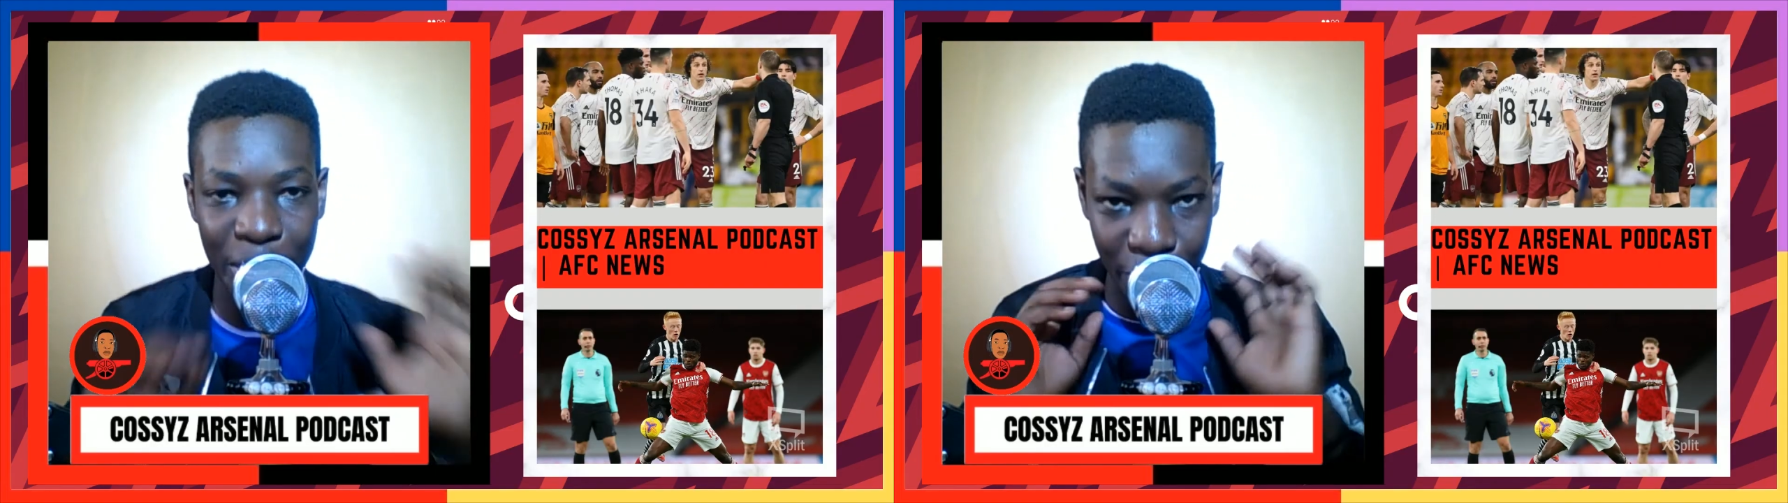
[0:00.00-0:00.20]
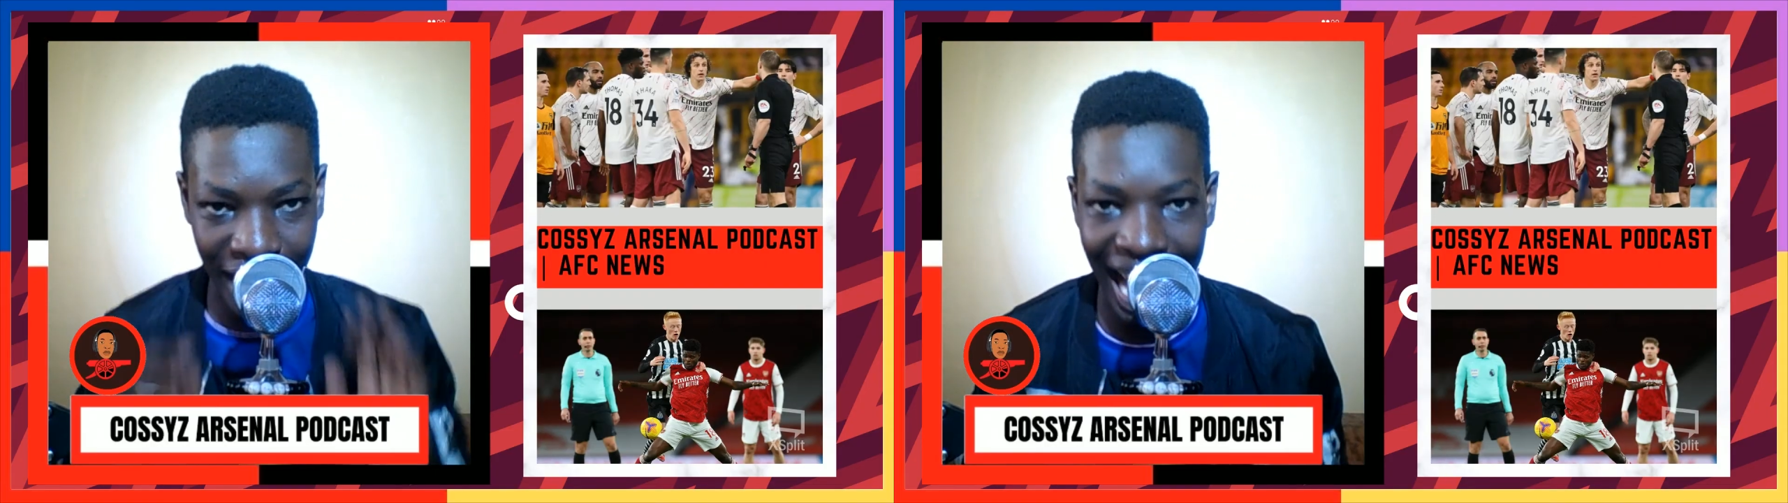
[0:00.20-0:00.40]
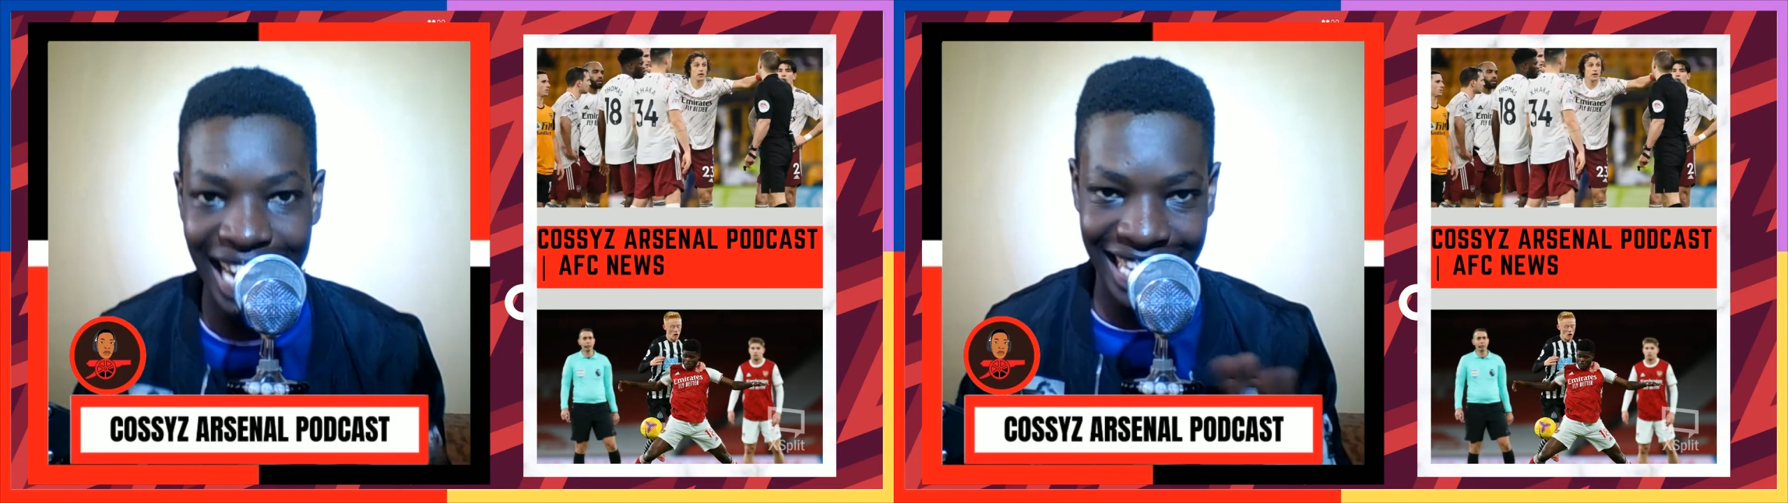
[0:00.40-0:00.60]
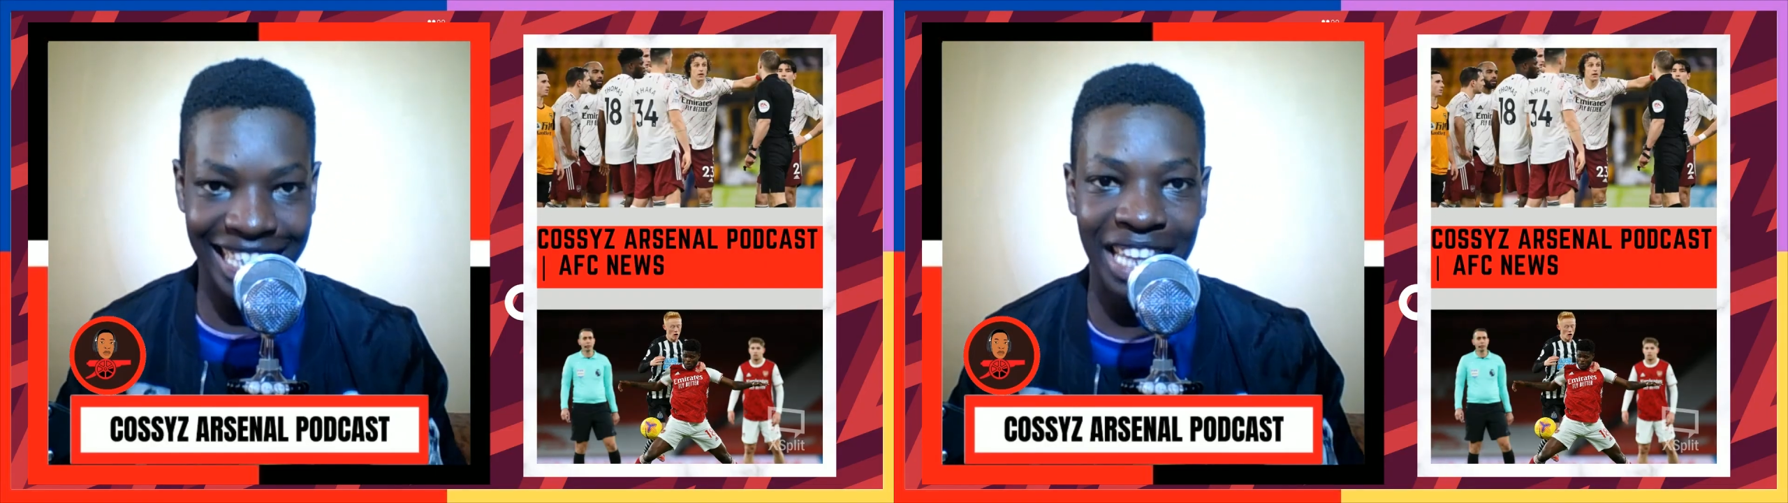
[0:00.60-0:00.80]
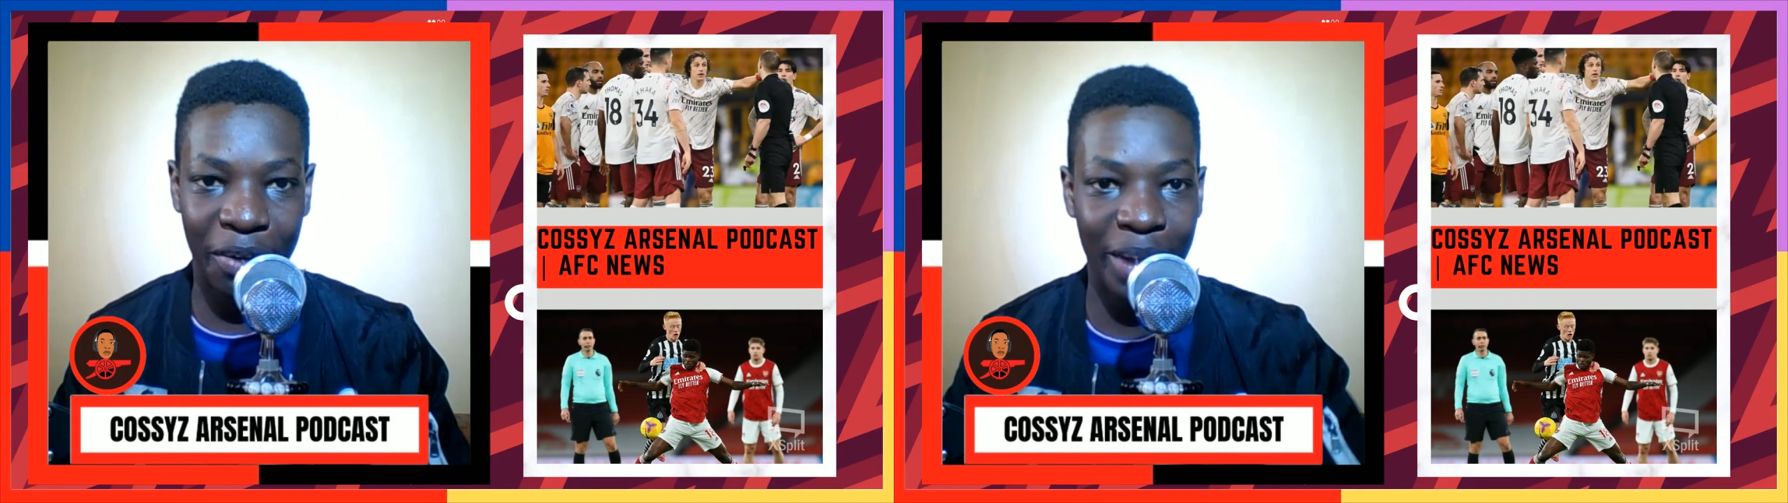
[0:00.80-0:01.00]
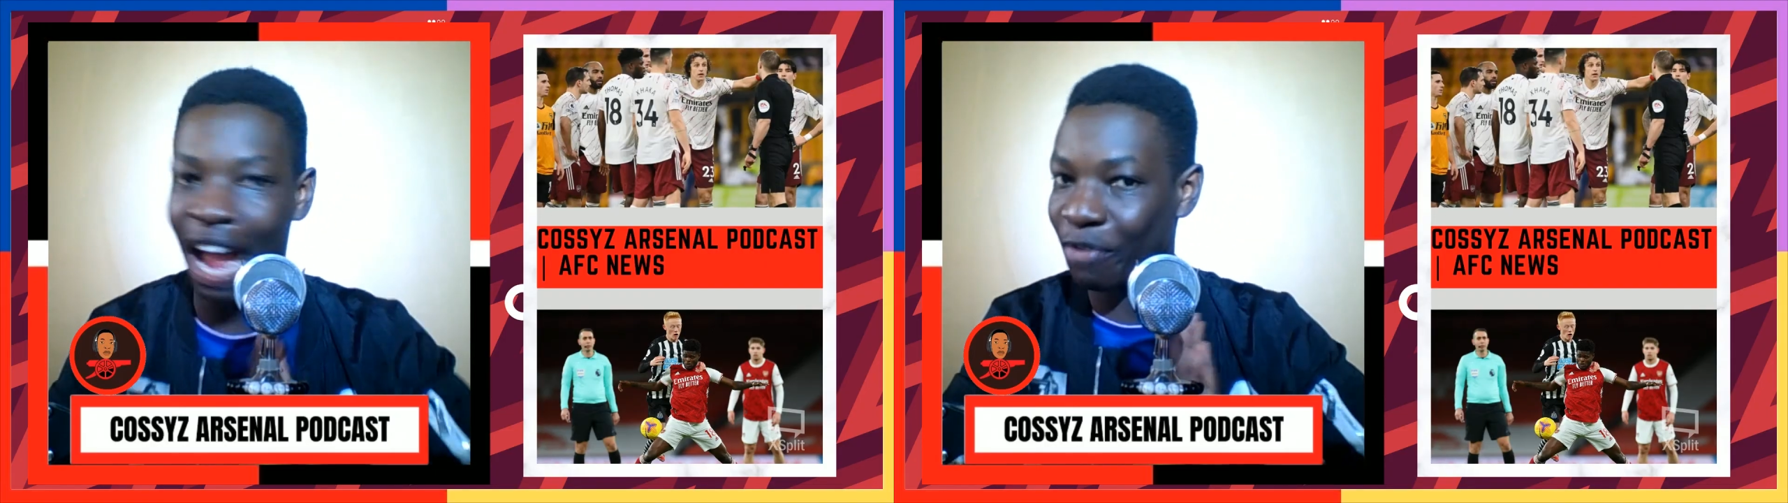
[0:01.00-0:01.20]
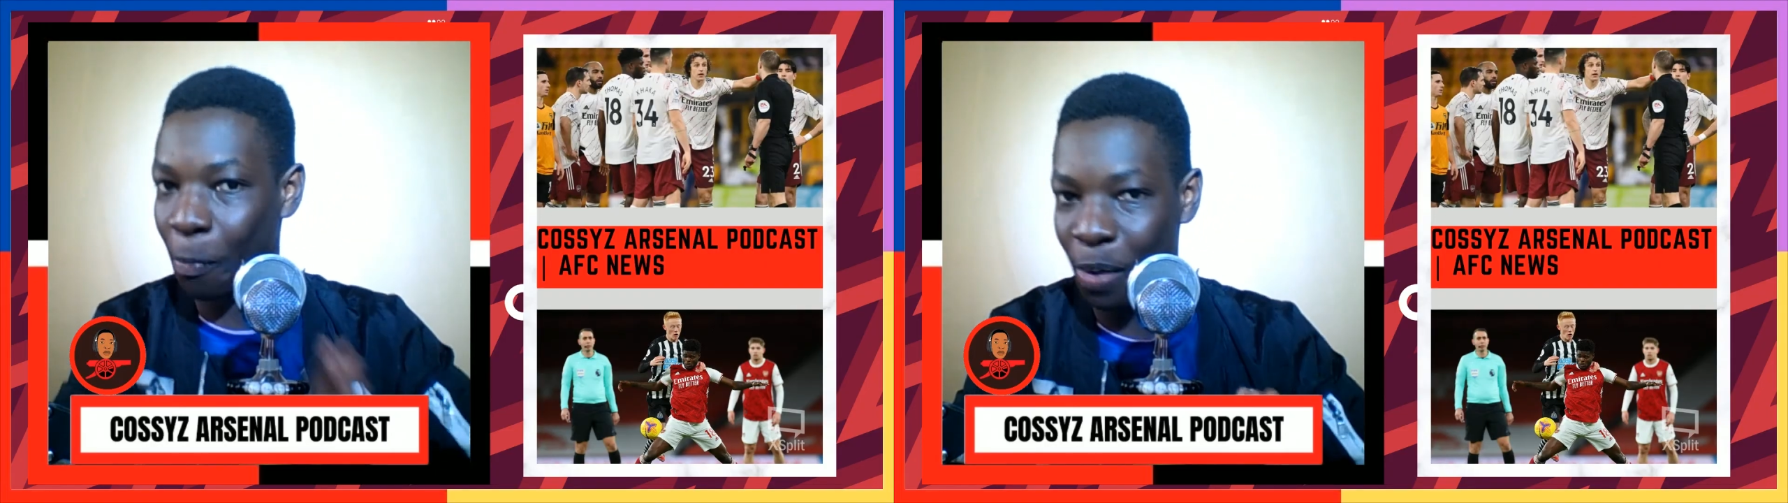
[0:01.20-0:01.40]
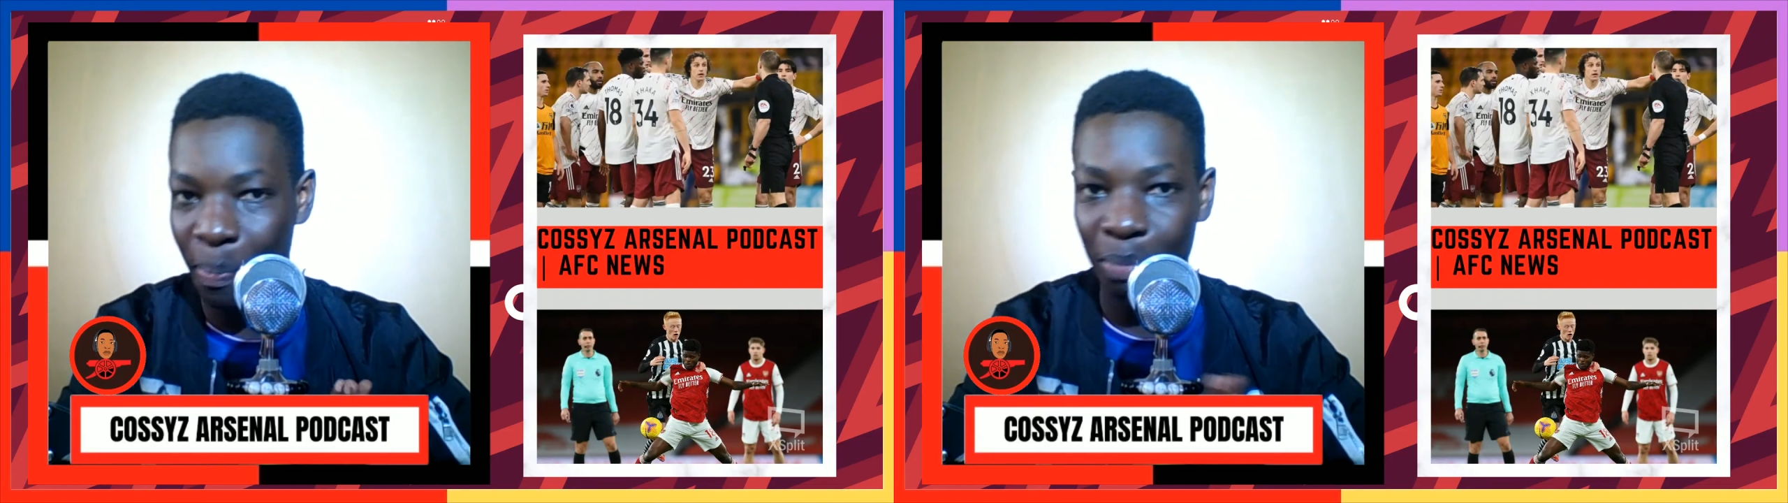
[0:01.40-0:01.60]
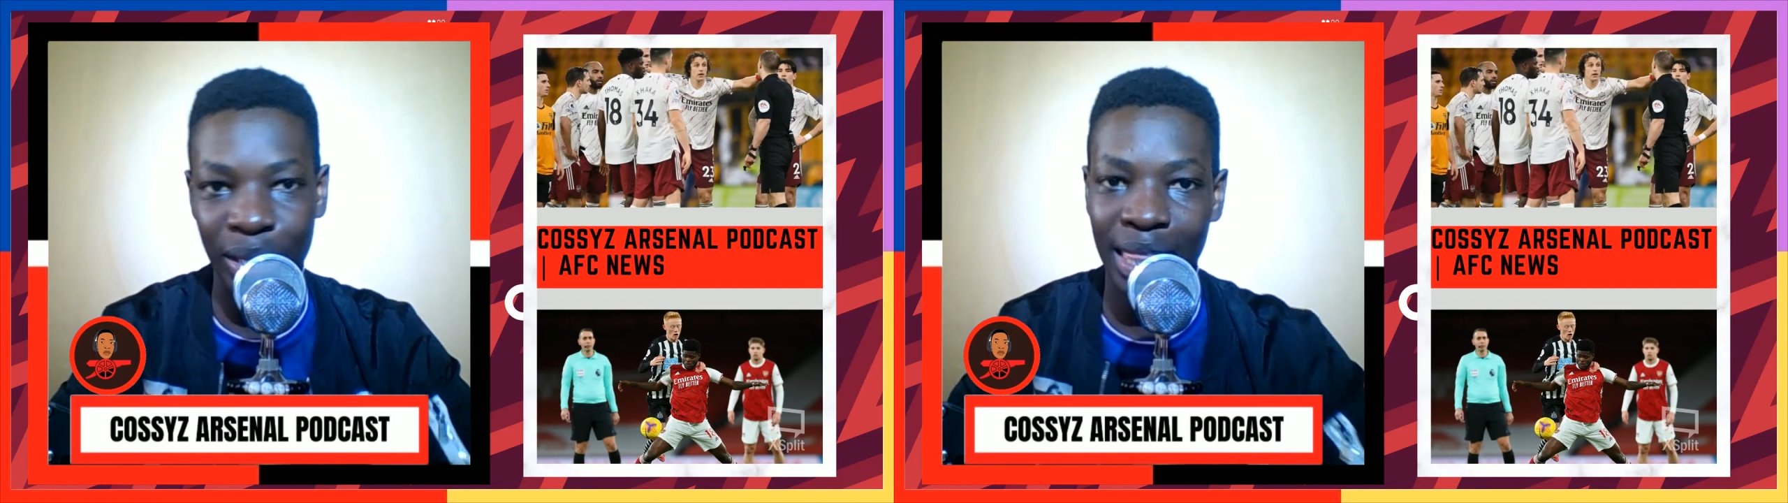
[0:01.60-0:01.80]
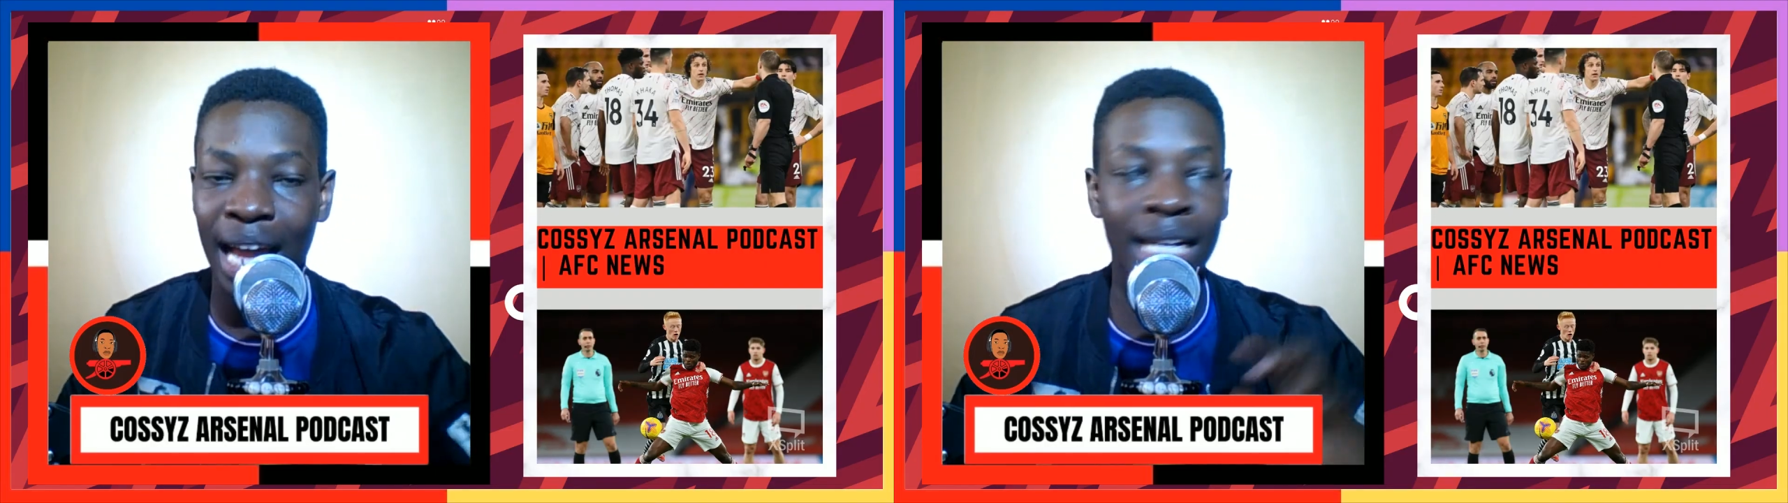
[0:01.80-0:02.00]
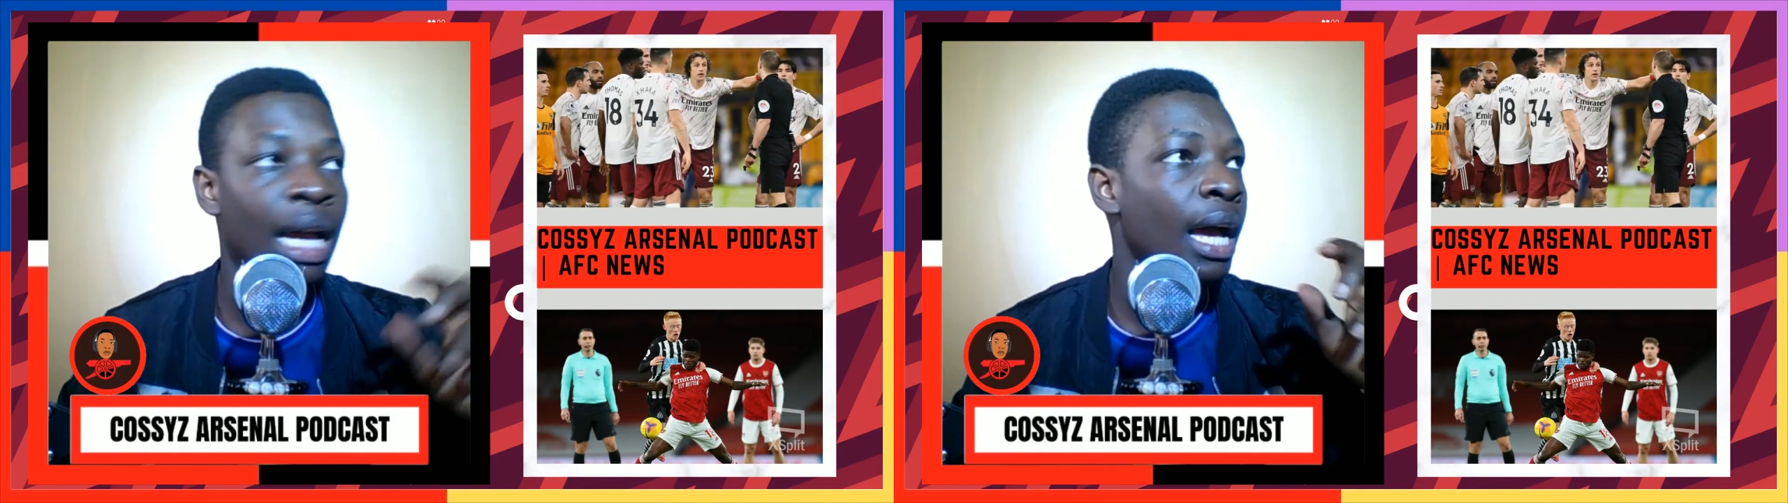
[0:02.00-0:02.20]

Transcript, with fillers: You can't disagree. I have no problems with that.